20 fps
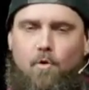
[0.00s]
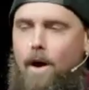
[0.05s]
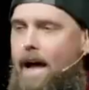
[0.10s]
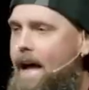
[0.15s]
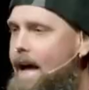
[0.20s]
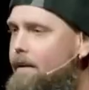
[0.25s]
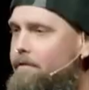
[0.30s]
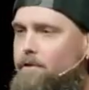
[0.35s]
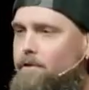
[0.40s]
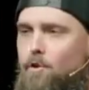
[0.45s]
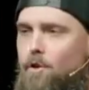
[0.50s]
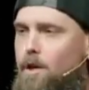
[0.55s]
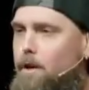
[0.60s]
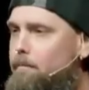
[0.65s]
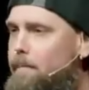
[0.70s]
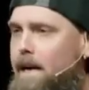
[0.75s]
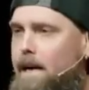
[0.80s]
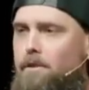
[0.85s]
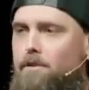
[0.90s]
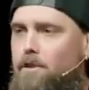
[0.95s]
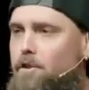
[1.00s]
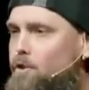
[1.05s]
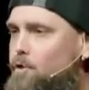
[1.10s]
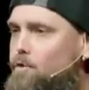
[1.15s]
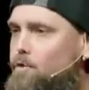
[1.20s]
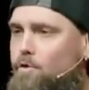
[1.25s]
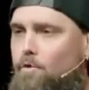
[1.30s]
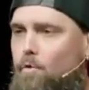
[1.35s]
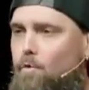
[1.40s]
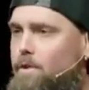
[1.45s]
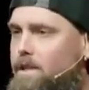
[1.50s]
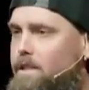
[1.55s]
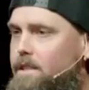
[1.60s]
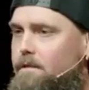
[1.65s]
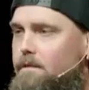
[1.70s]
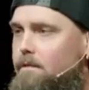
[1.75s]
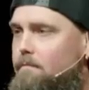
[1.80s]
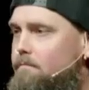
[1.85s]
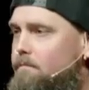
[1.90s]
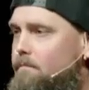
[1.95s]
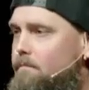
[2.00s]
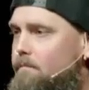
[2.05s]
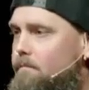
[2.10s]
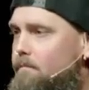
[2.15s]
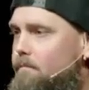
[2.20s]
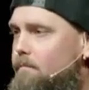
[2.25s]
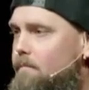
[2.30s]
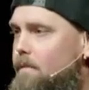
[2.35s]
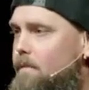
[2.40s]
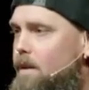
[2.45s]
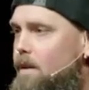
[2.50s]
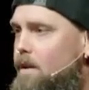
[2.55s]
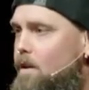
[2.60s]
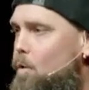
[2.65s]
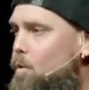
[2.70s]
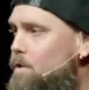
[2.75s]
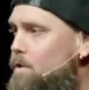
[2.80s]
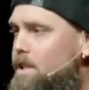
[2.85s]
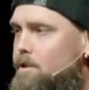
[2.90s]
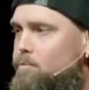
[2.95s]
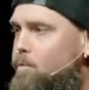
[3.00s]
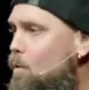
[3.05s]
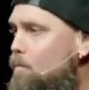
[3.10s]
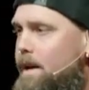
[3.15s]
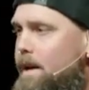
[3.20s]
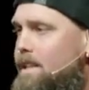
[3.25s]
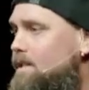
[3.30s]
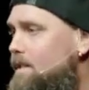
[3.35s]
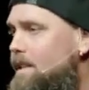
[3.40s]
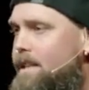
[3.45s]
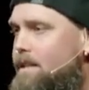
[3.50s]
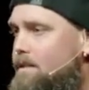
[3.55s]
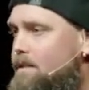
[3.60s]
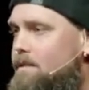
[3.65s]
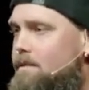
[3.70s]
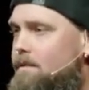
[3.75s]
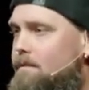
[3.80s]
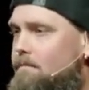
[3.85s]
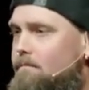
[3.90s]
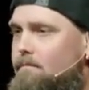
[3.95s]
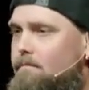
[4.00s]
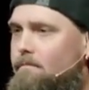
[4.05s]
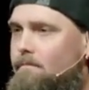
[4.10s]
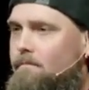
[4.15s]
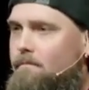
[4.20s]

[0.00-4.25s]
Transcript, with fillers: You have to compare the two stories, or this won't make sense.